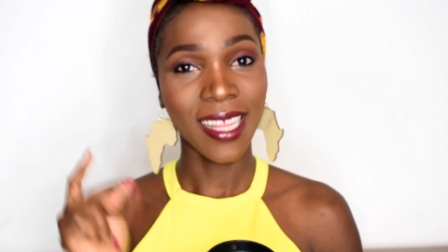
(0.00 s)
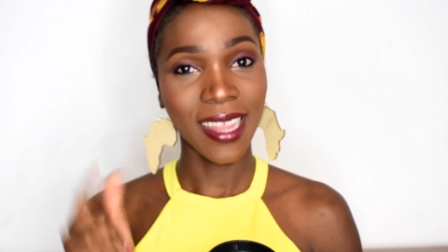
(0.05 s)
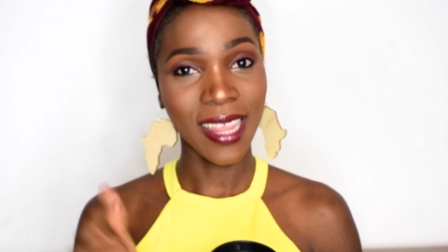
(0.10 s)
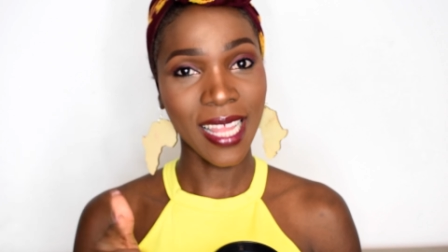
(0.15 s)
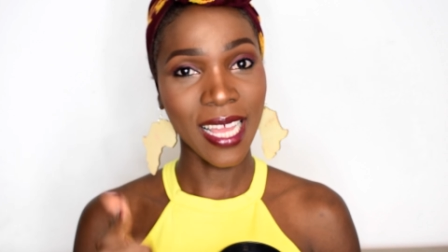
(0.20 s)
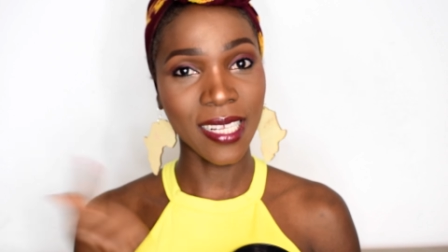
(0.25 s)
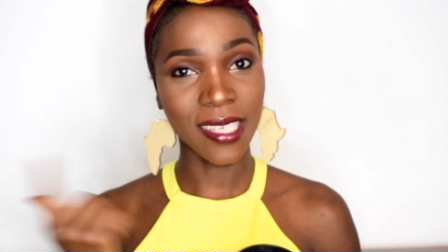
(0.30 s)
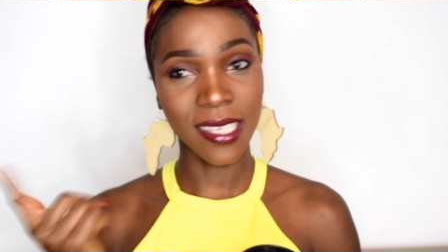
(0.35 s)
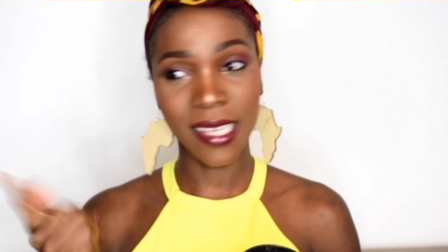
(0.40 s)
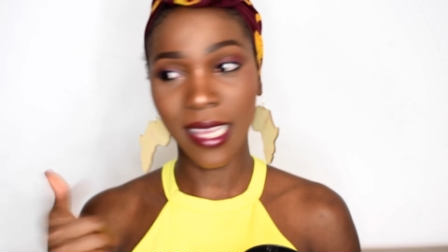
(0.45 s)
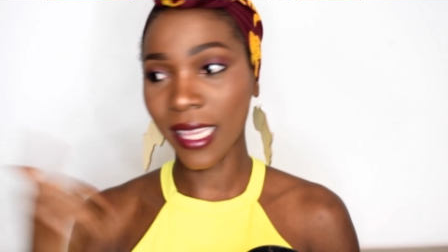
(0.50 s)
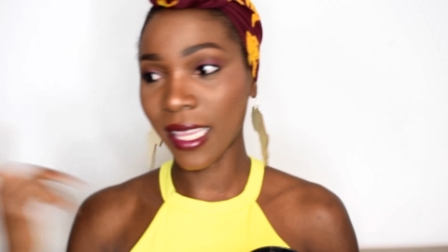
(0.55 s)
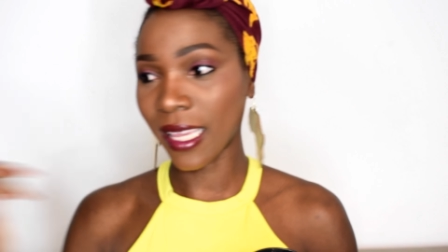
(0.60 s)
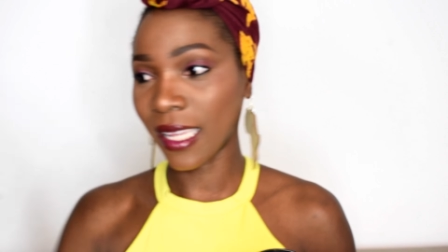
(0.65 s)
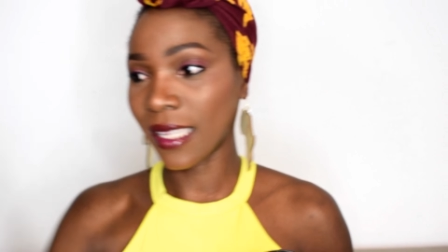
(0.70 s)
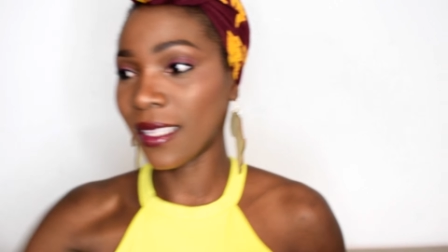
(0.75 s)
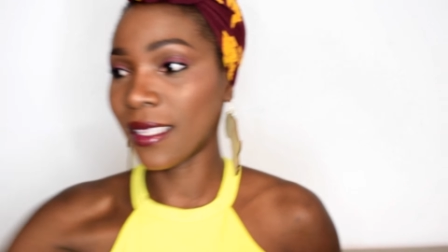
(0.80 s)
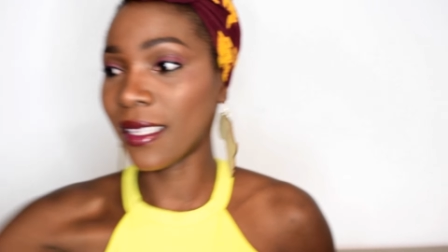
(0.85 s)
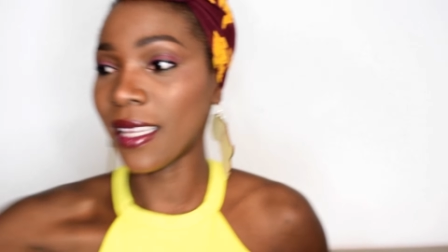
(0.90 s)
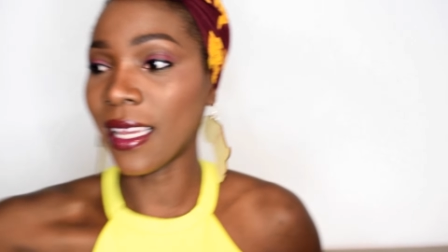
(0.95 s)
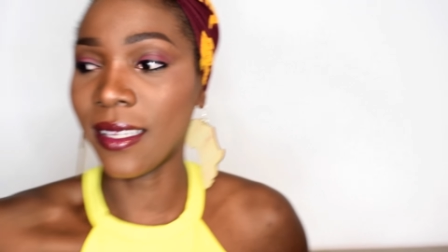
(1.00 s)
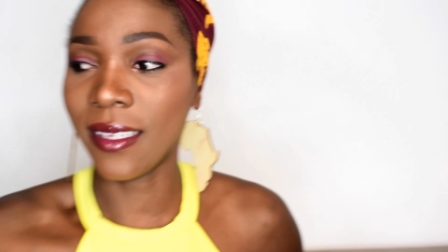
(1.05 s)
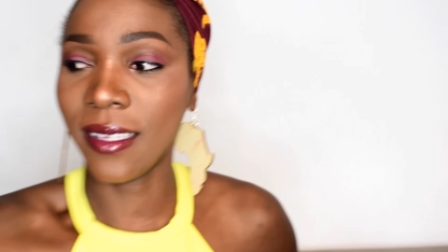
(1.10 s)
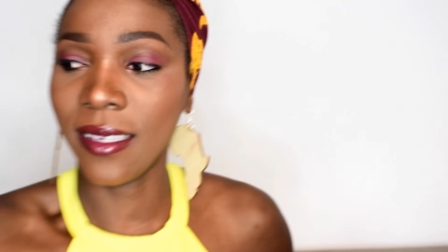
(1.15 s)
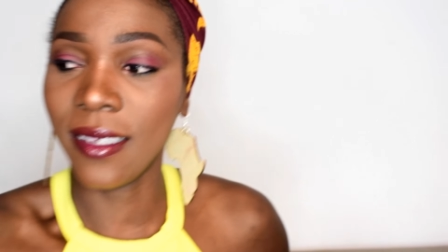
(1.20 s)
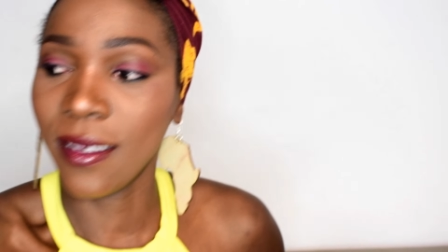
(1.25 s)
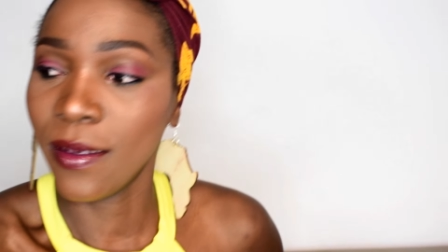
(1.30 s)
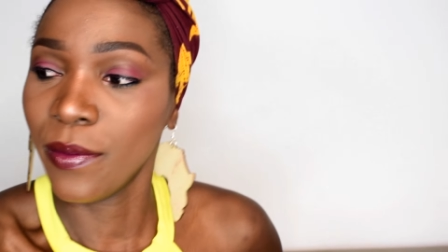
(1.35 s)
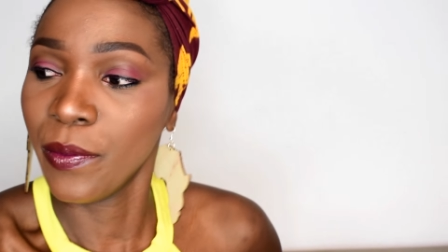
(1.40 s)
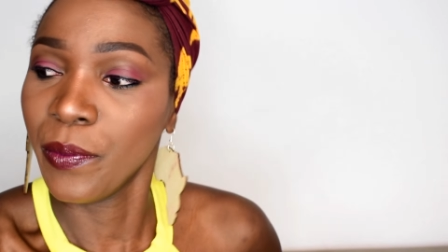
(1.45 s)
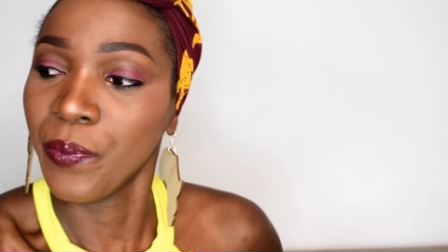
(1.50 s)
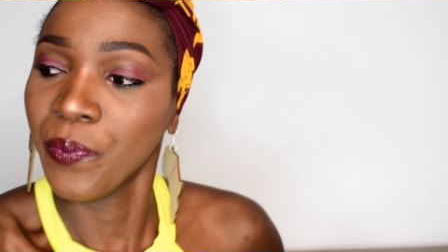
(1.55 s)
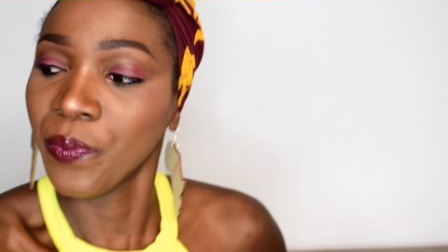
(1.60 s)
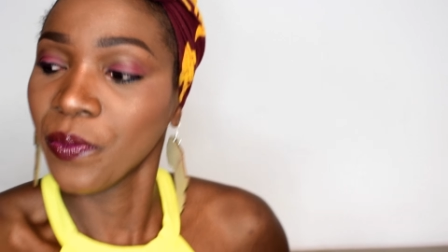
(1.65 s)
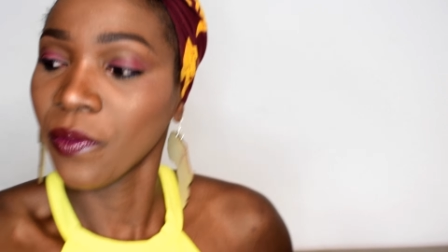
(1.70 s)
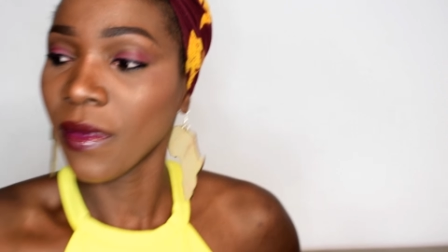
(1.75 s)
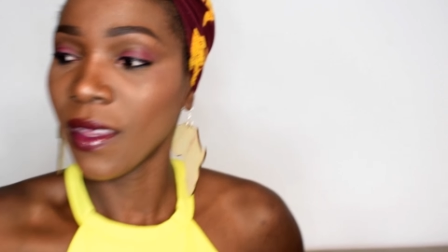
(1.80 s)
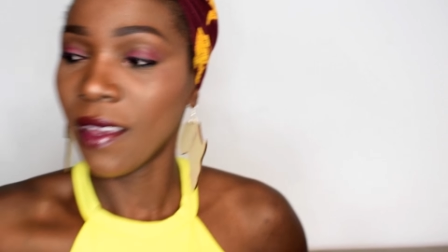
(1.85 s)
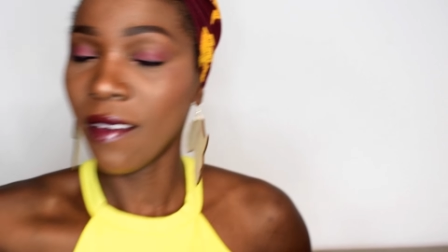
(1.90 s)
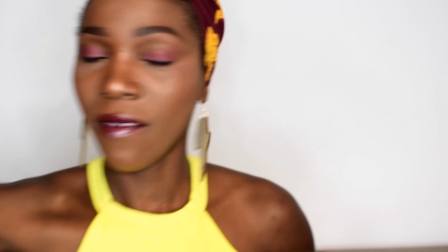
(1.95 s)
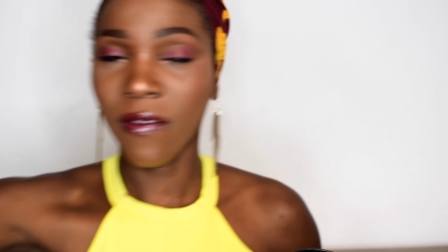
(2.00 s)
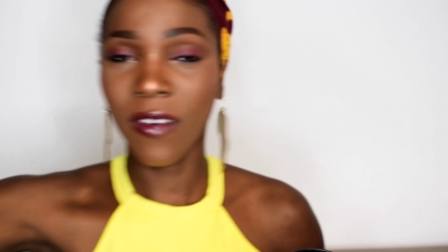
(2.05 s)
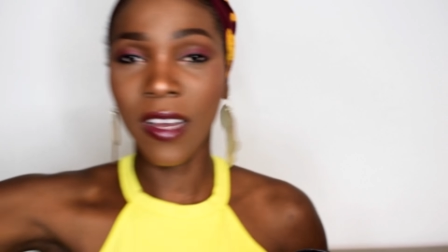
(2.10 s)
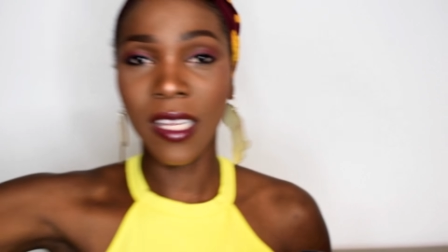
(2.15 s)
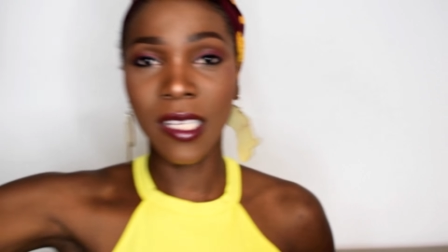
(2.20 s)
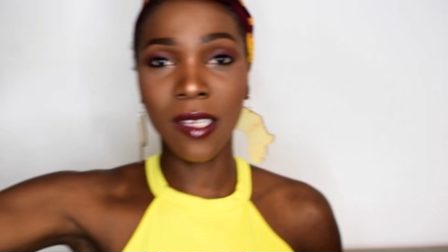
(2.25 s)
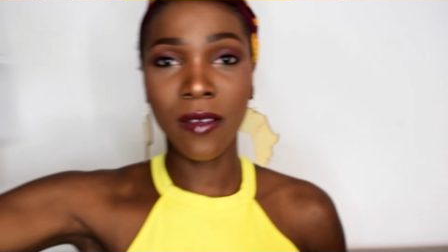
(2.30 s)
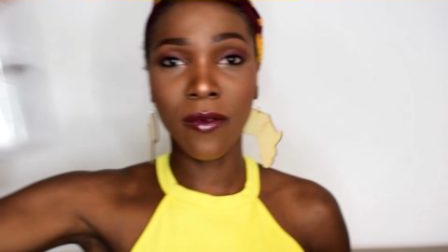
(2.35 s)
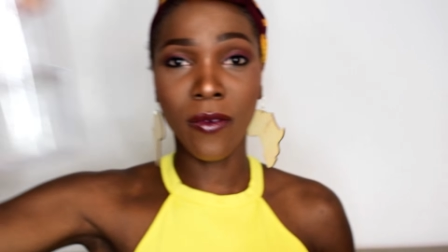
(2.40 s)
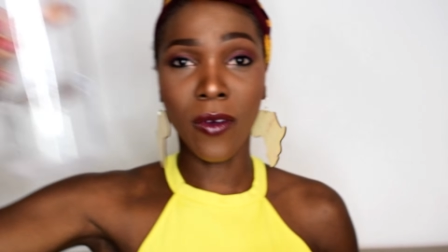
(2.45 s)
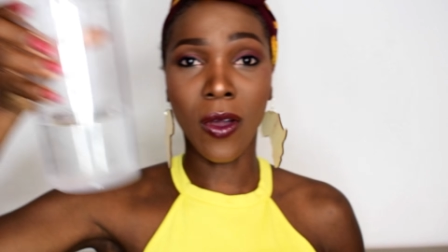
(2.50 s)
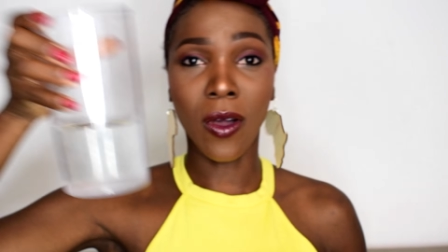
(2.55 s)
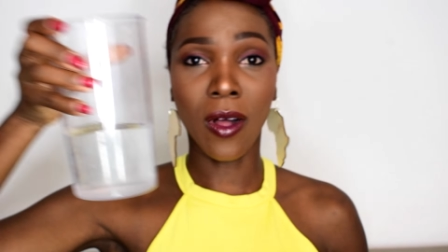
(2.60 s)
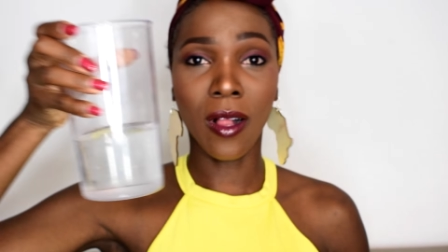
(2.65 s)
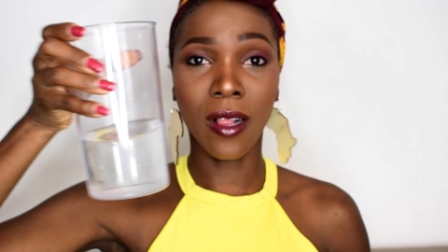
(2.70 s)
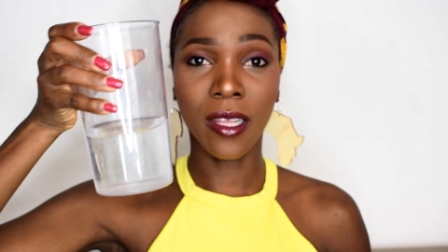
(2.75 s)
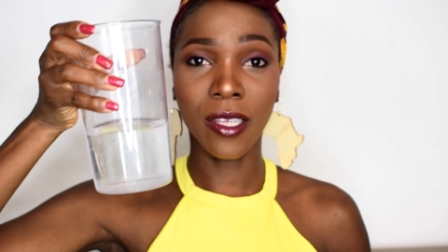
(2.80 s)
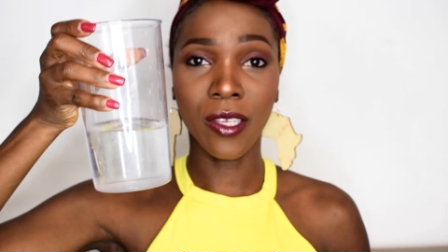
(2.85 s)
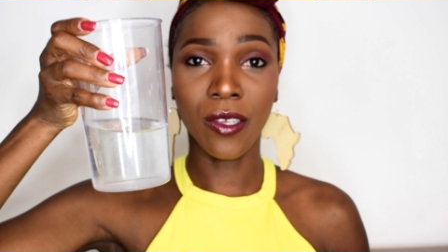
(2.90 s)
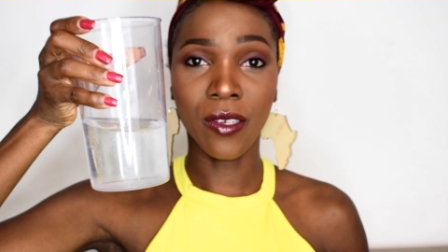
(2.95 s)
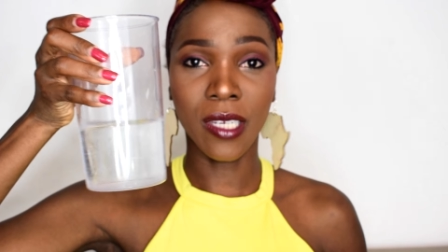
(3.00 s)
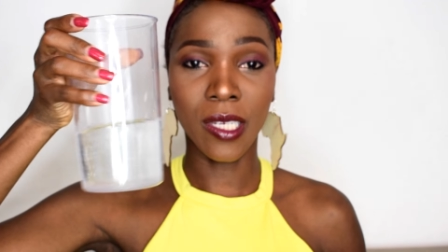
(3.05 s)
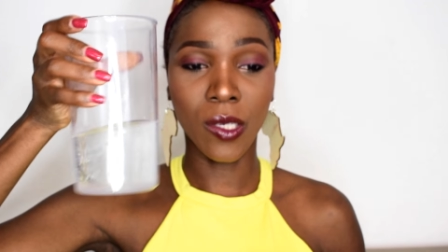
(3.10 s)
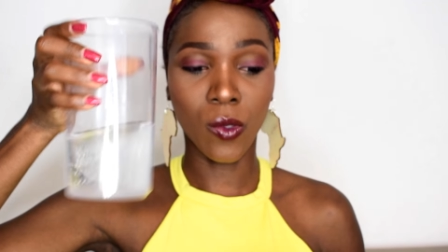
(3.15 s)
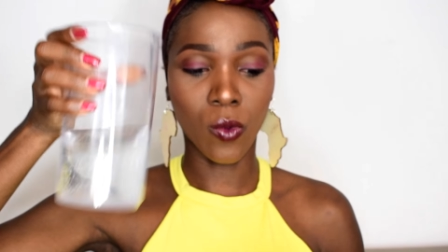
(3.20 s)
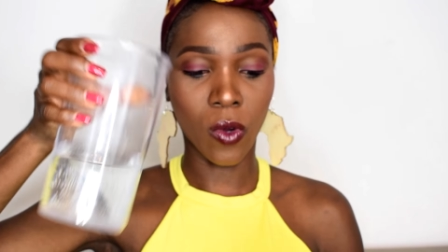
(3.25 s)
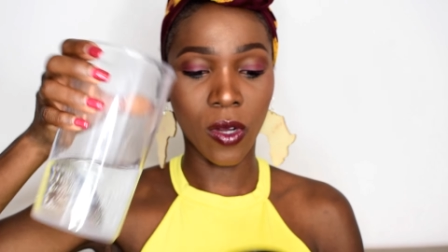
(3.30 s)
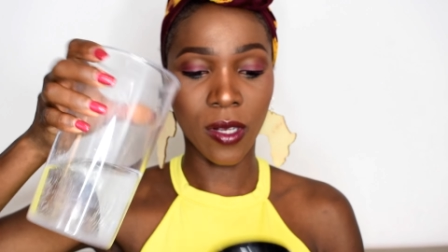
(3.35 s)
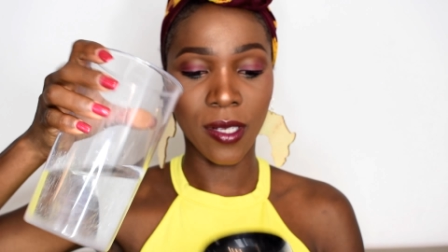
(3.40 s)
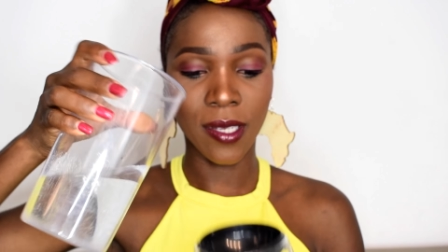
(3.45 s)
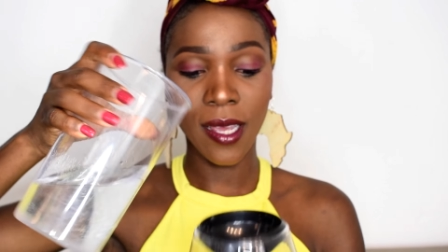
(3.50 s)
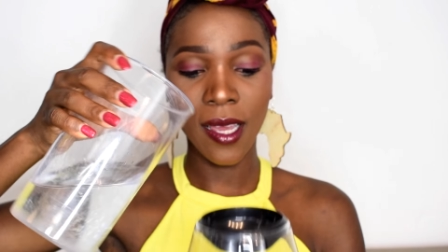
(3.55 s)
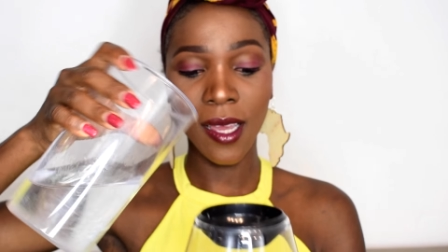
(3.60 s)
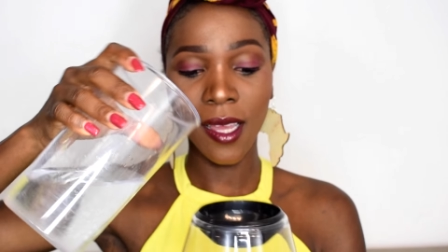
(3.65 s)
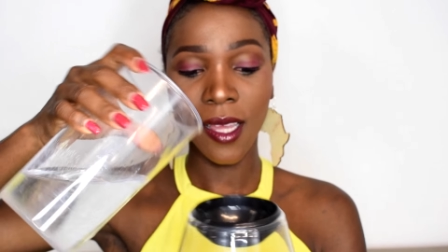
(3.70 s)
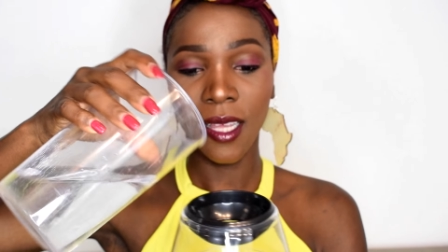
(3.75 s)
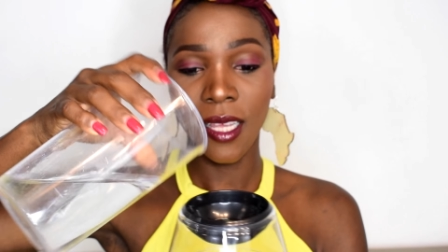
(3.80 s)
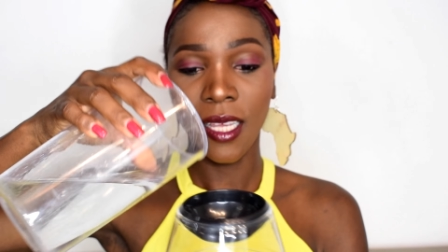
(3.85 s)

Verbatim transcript: Let's get started. First of all, you need water.